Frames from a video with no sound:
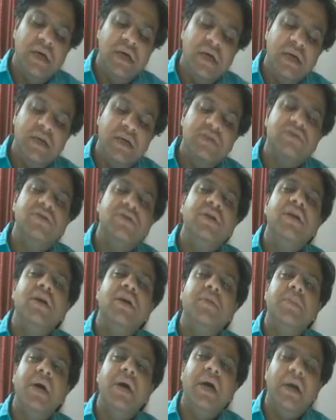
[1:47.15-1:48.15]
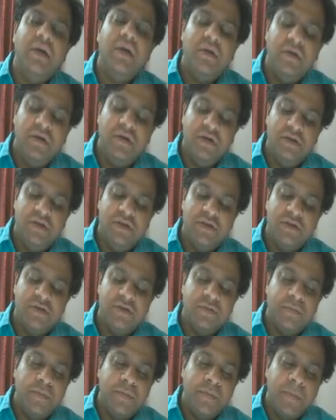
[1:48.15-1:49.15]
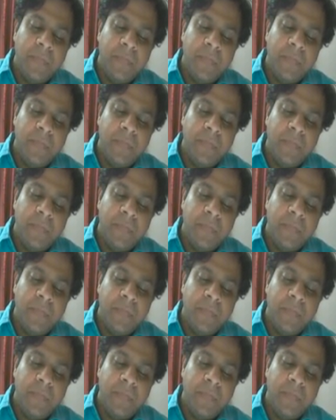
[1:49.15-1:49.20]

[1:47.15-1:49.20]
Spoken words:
in its nearby regions.